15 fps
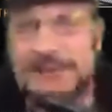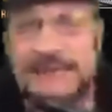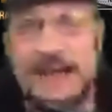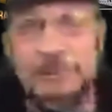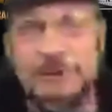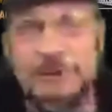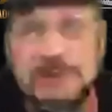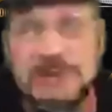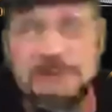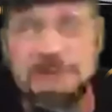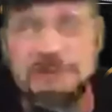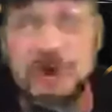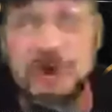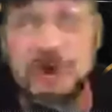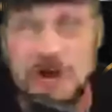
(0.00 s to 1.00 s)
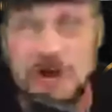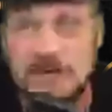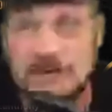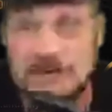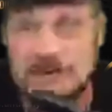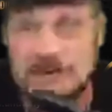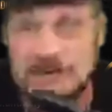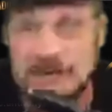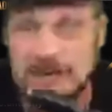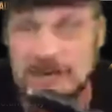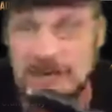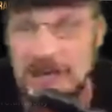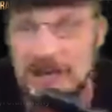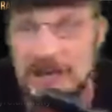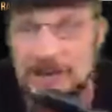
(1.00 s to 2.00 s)
be wrong.
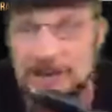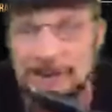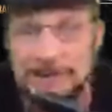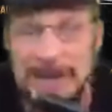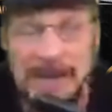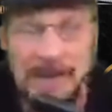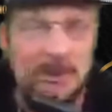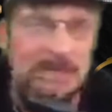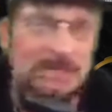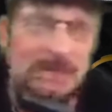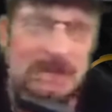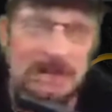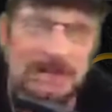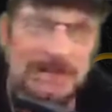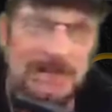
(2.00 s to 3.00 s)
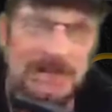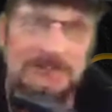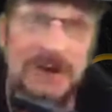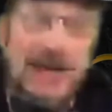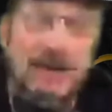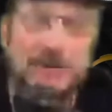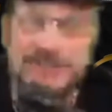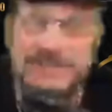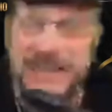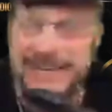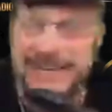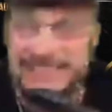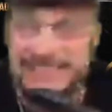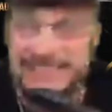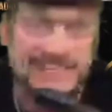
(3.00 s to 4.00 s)
I wouldn't, if I was like
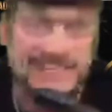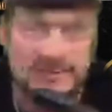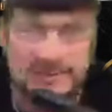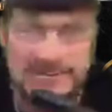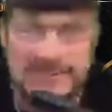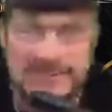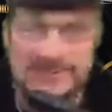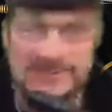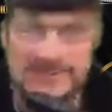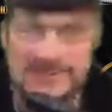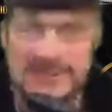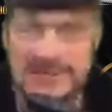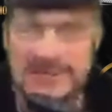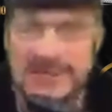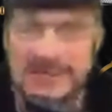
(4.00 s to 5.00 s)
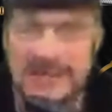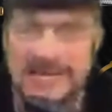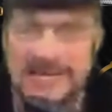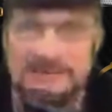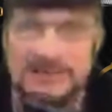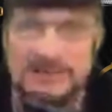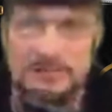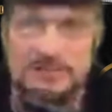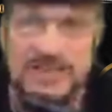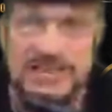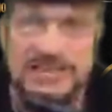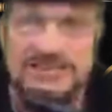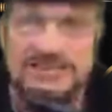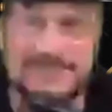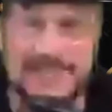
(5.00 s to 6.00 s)
serious, like if this was
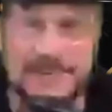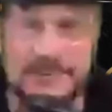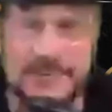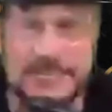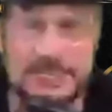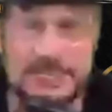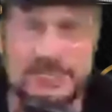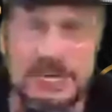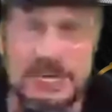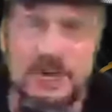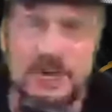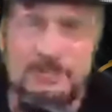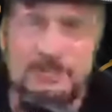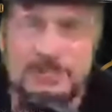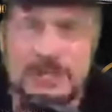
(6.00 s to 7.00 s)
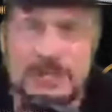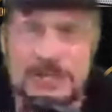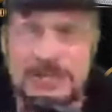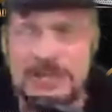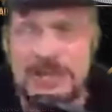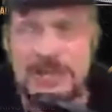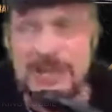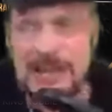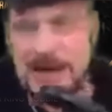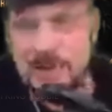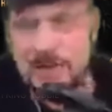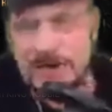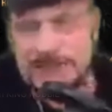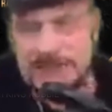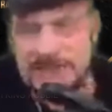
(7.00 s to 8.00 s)
like a serial and I wanted
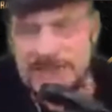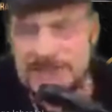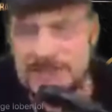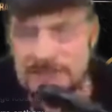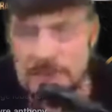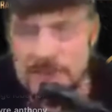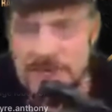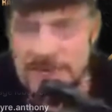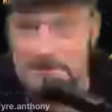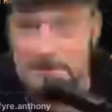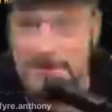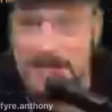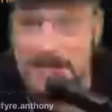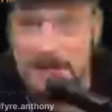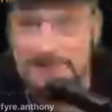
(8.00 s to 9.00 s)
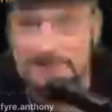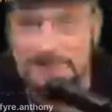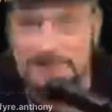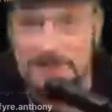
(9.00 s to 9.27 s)
to interview him about, you know,